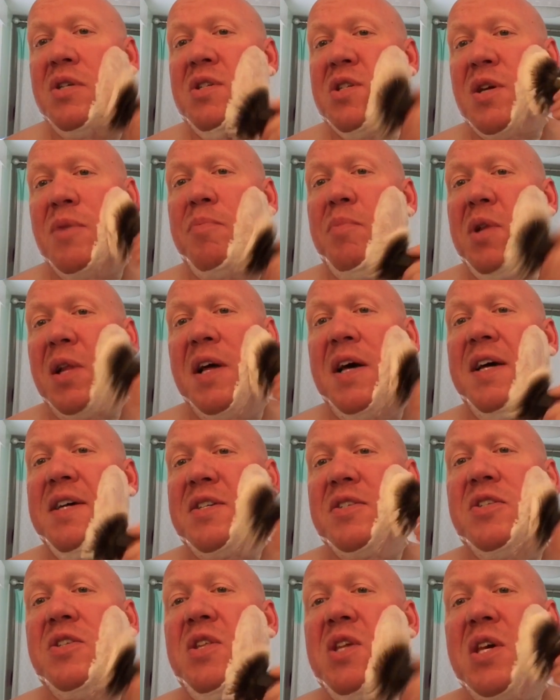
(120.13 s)
to
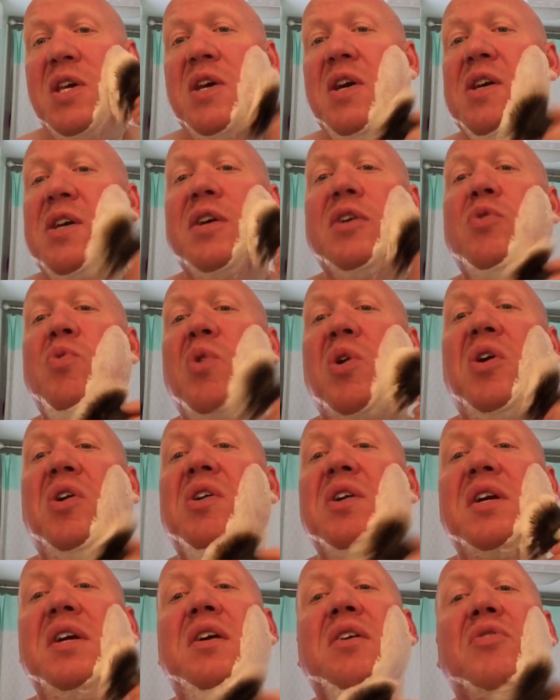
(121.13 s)
symbolize the uh,
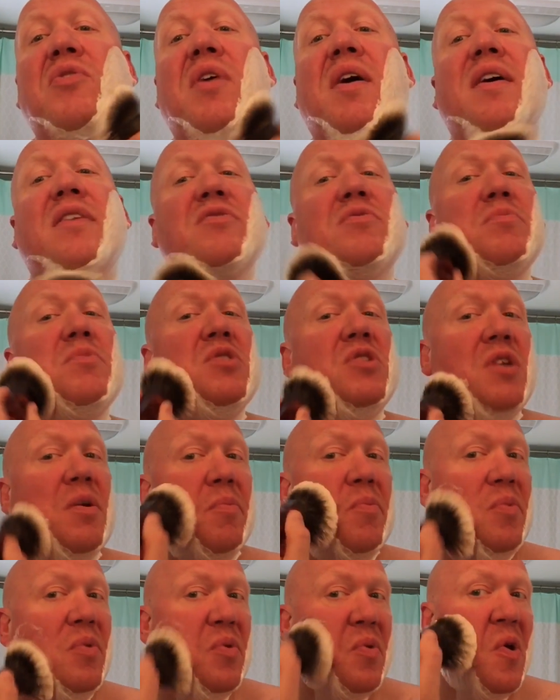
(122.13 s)
quality and
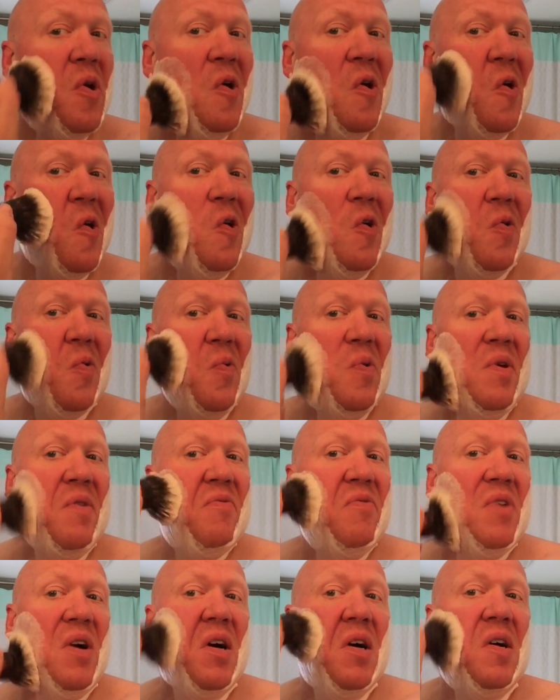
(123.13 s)
craftsmanship
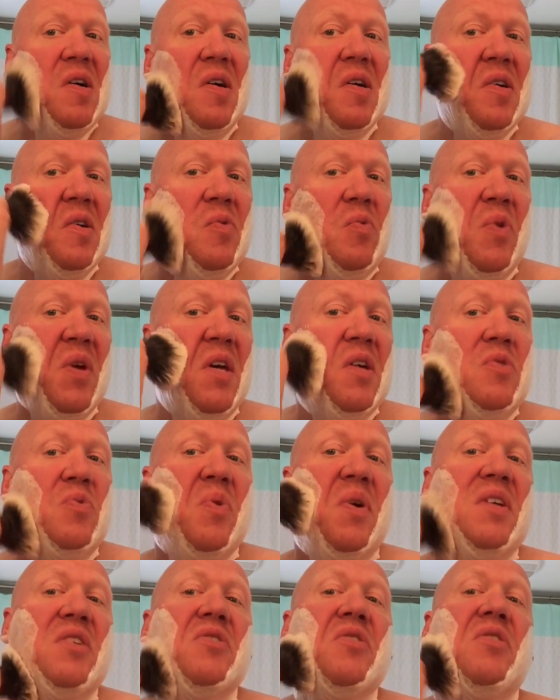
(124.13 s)
we've uh, we
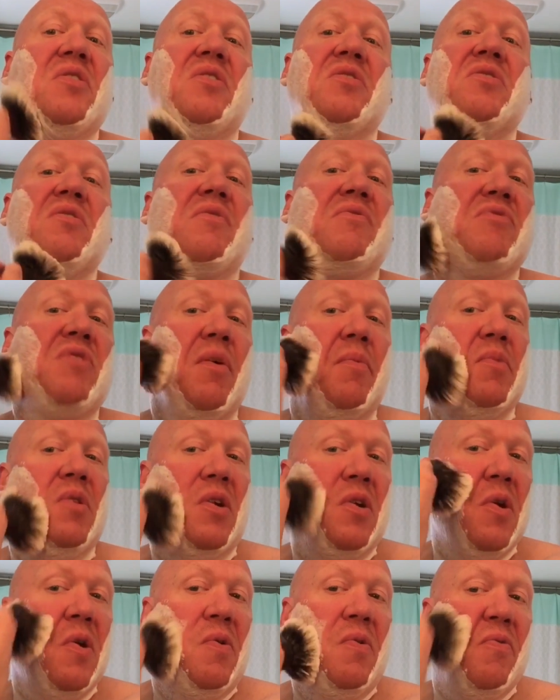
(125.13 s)
as Westerners have come
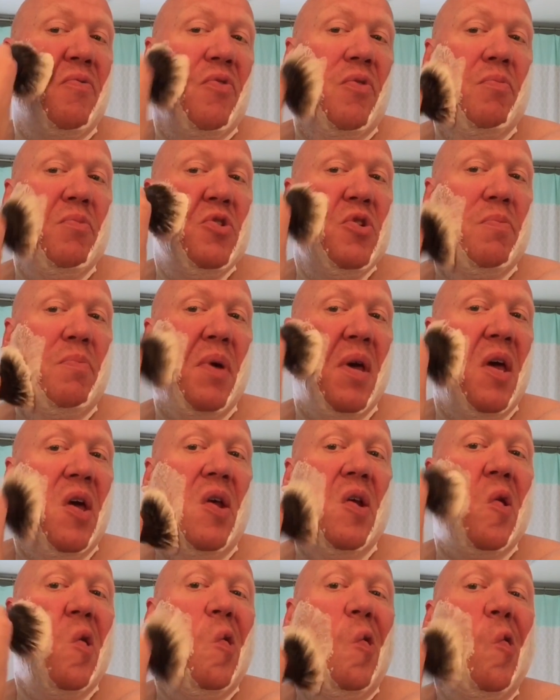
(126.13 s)
to know from
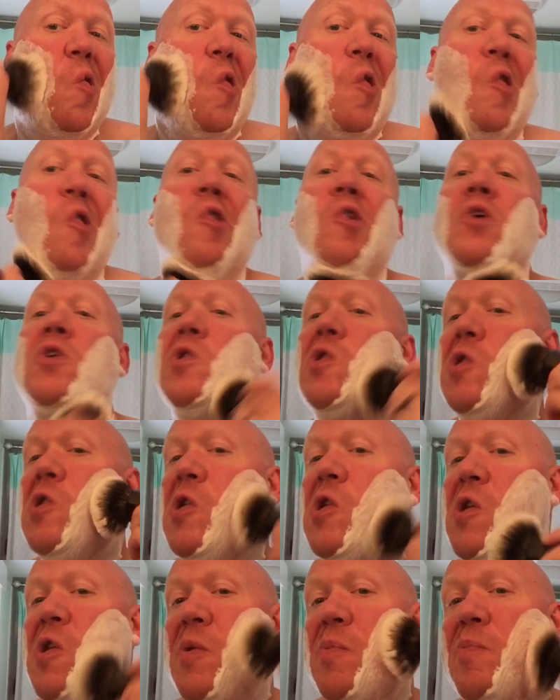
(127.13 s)
Japan.
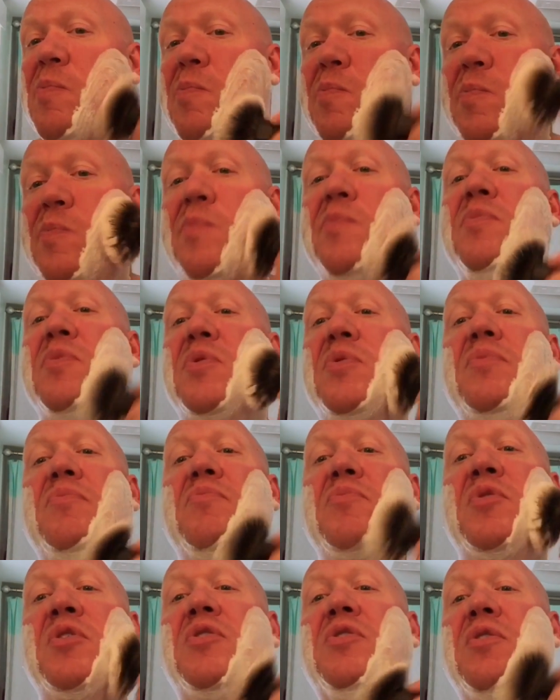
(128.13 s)
Um,
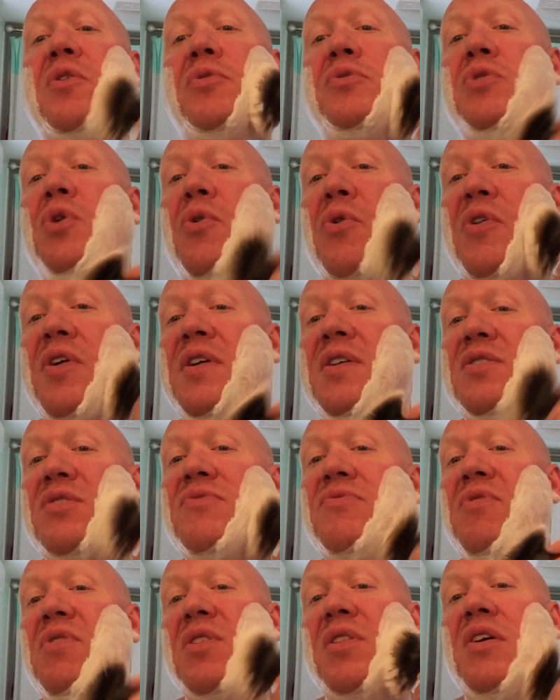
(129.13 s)
they're
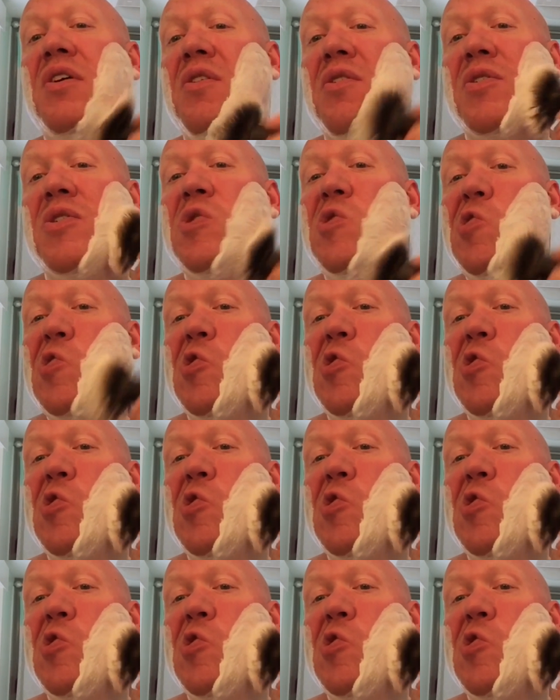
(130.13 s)
notorious for their